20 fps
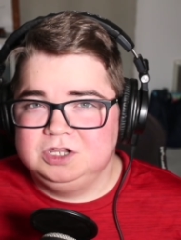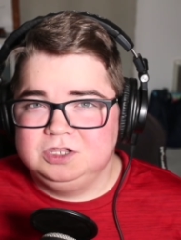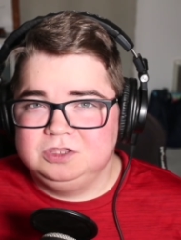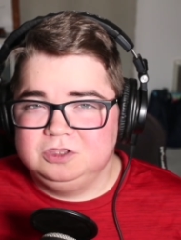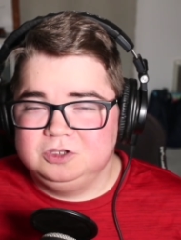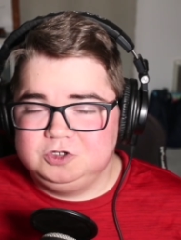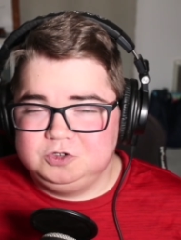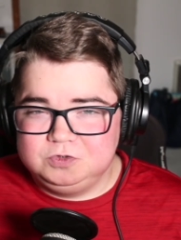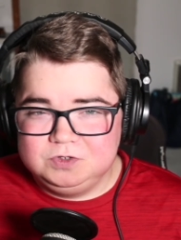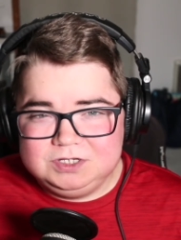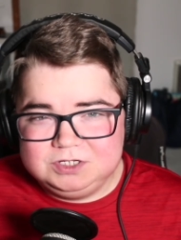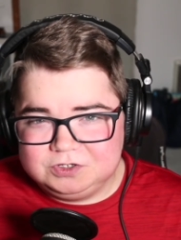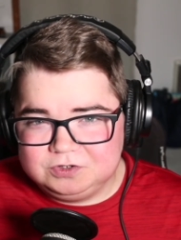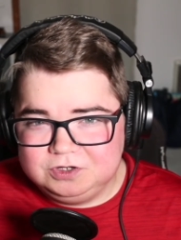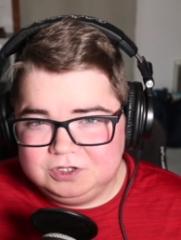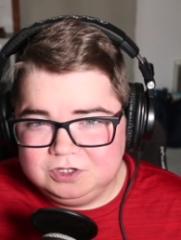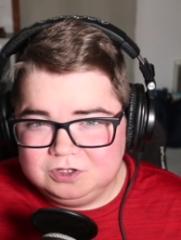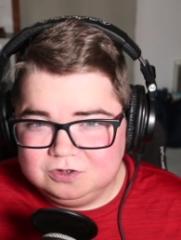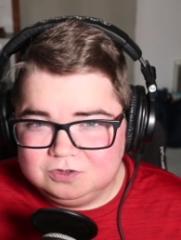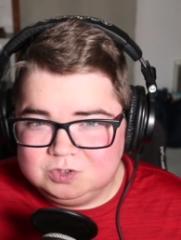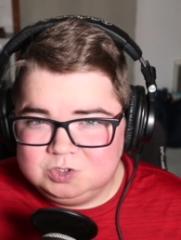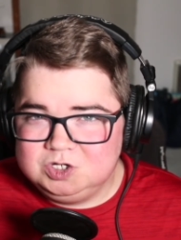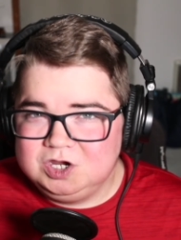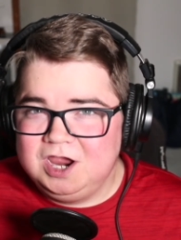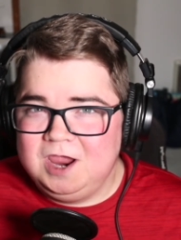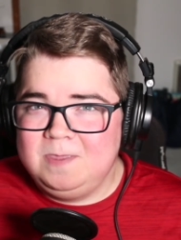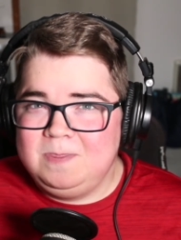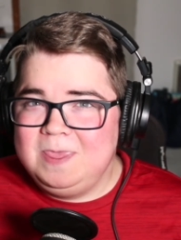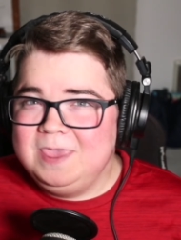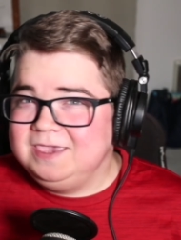The trees are huge.
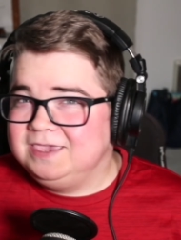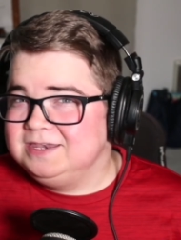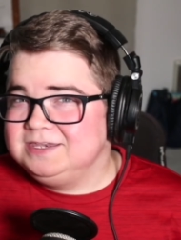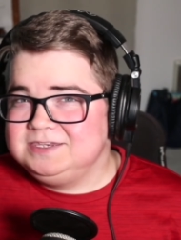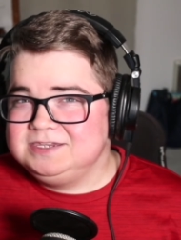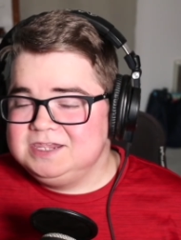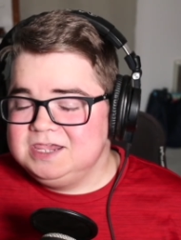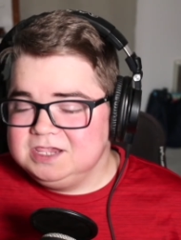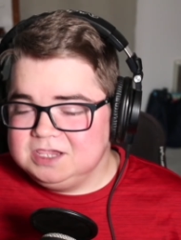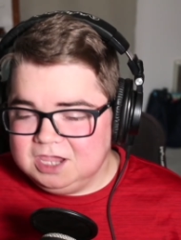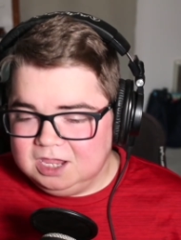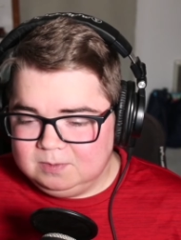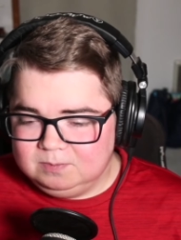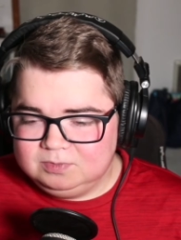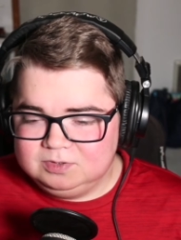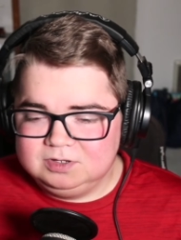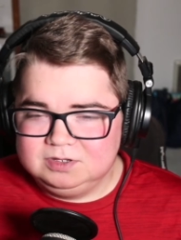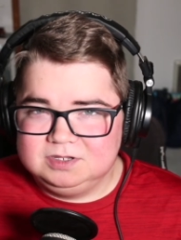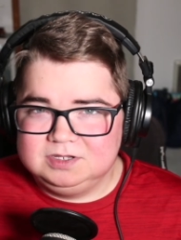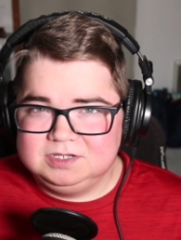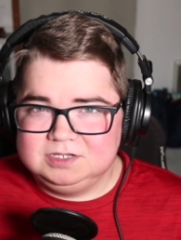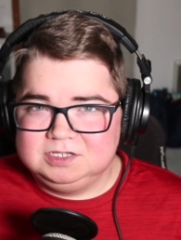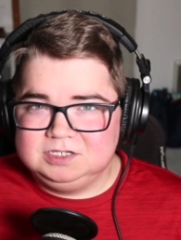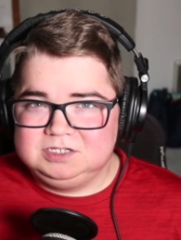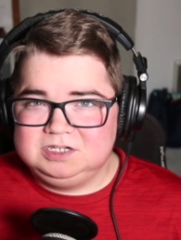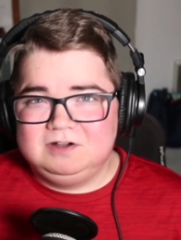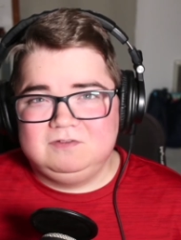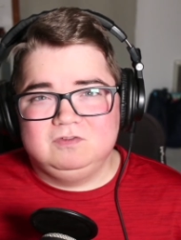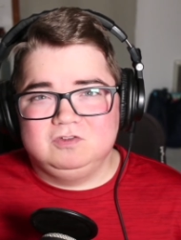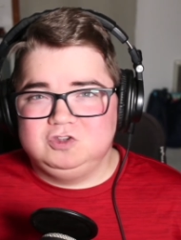And they can take up
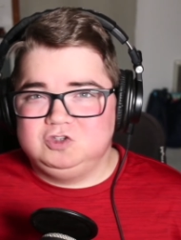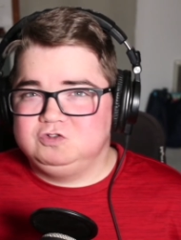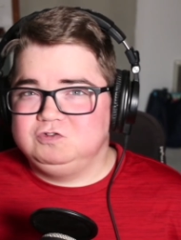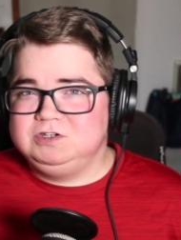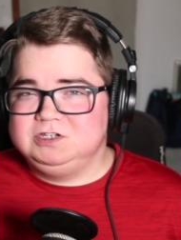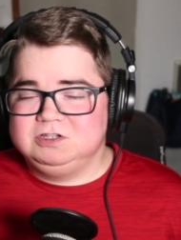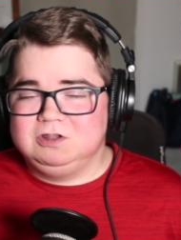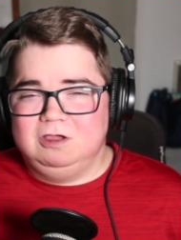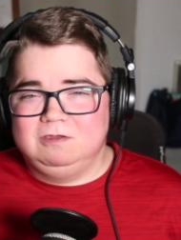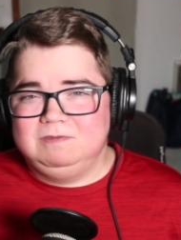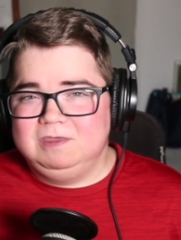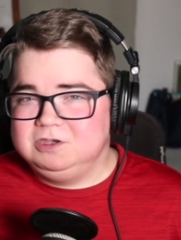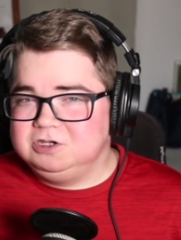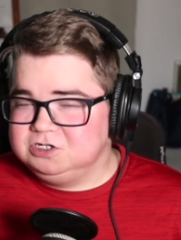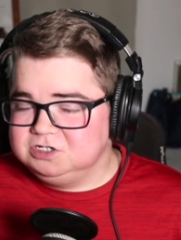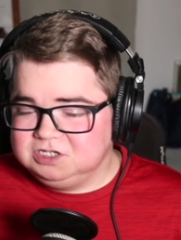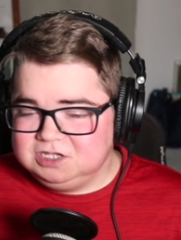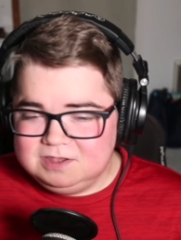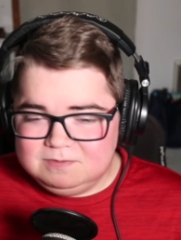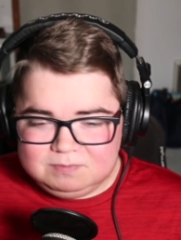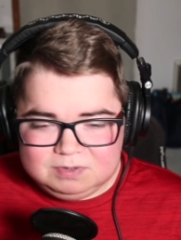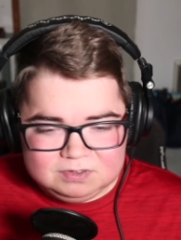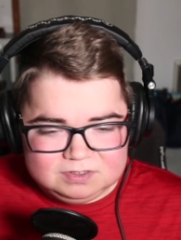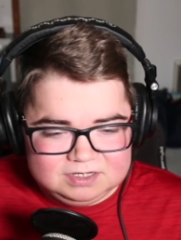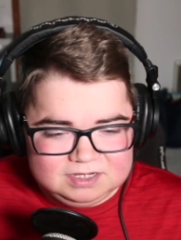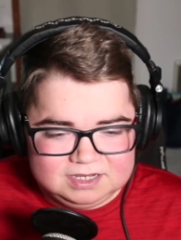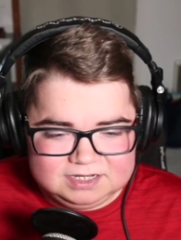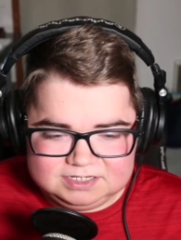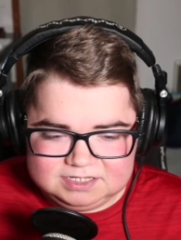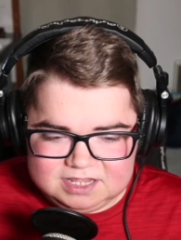several trees long. They just keep
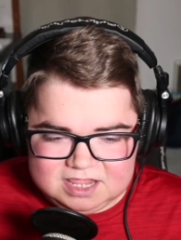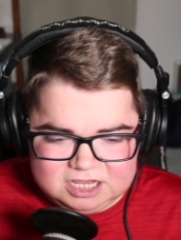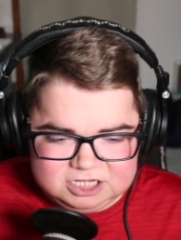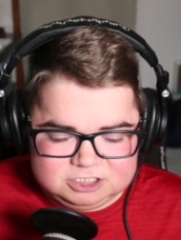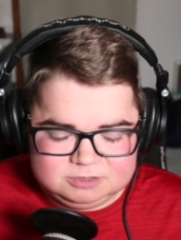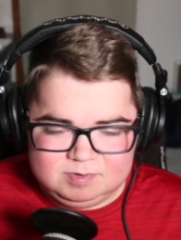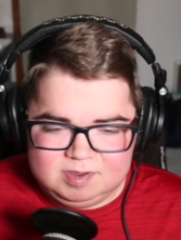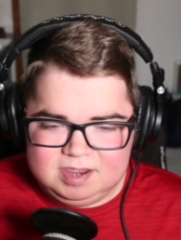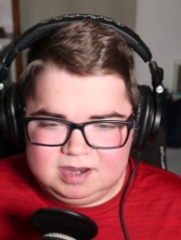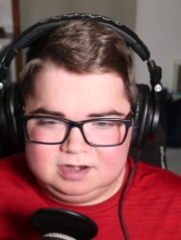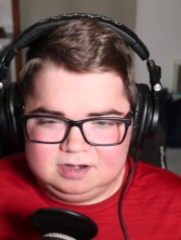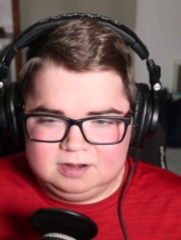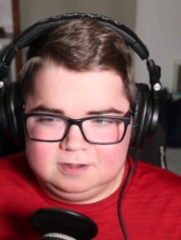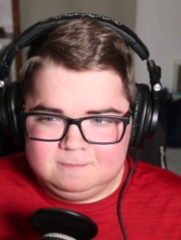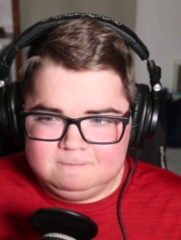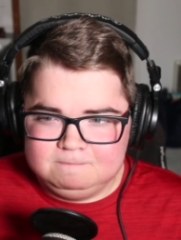building as they expand.